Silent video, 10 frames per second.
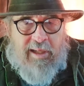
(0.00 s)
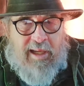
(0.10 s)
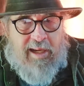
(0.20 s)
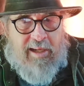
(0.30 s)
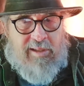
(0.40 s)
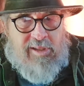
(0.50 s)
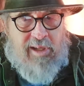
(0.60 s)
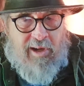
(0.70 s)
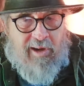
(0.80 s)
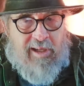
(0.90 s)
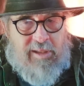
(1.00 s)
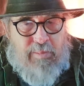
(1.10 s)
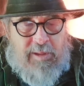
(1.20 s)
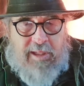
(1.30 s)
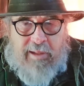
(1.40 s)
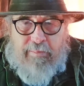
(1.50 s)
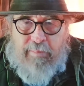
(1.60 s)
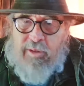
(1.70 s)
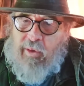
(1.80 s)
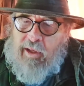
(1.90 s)
getting serious
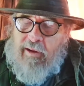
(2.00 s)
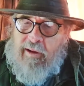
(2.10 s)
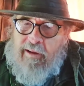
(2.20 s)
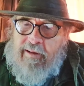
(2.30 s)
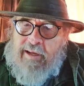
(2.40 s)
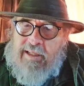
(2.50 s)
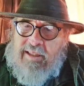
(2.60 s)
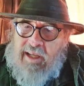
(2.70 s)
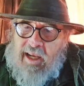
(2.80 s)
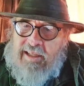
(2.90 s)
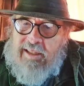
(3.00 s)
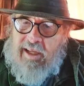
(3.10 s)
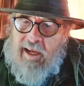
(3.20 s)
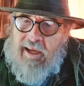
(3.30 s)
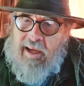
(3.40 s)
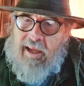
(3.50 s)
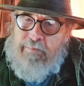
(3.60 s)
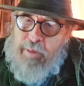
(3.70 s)
between Zelenskyy and